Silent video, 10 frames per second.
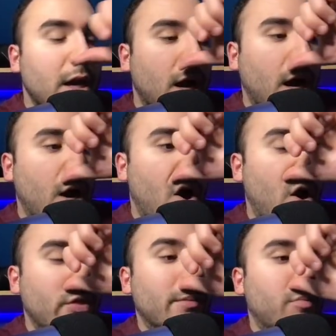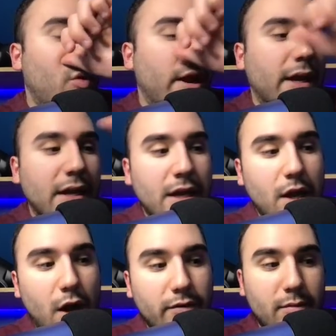on the brink
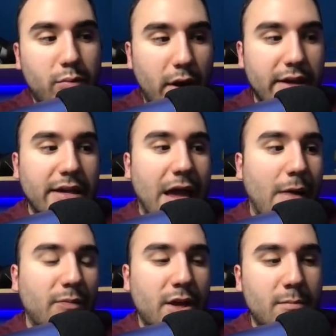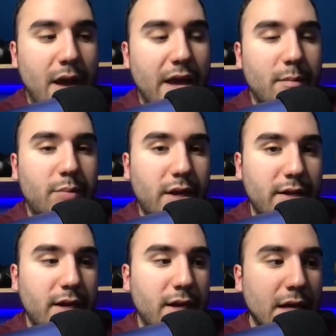of a breakout, in my
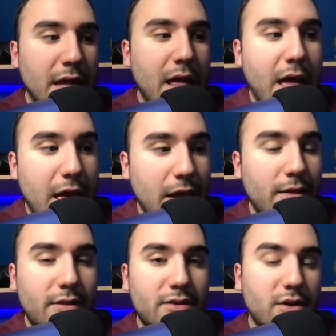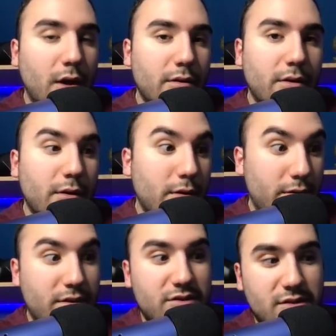opinion. And these other, or
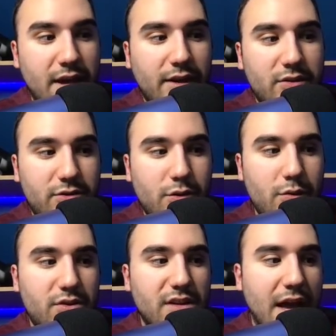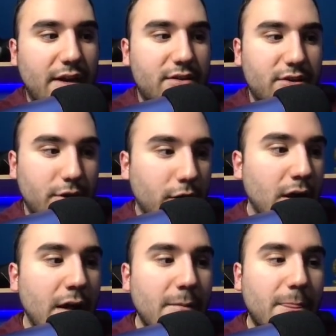these next two stocks here,
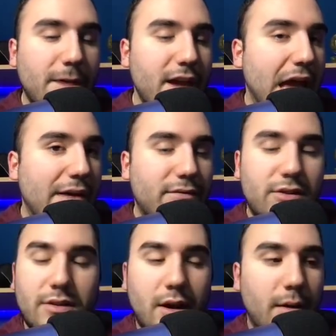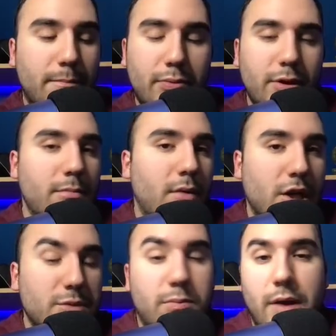they have pretty
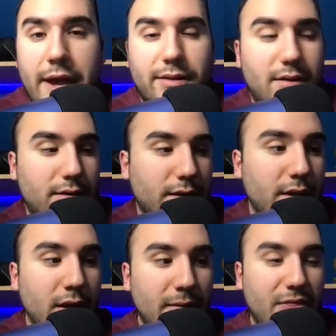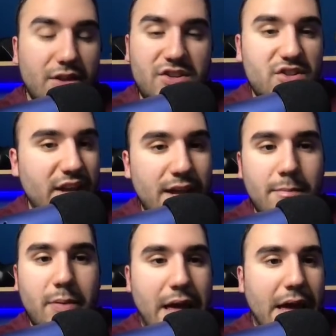much practically the
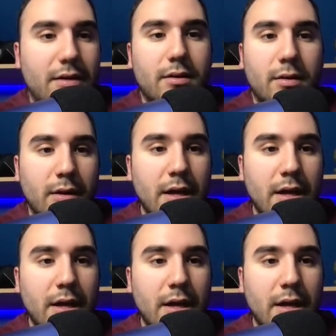same pattern.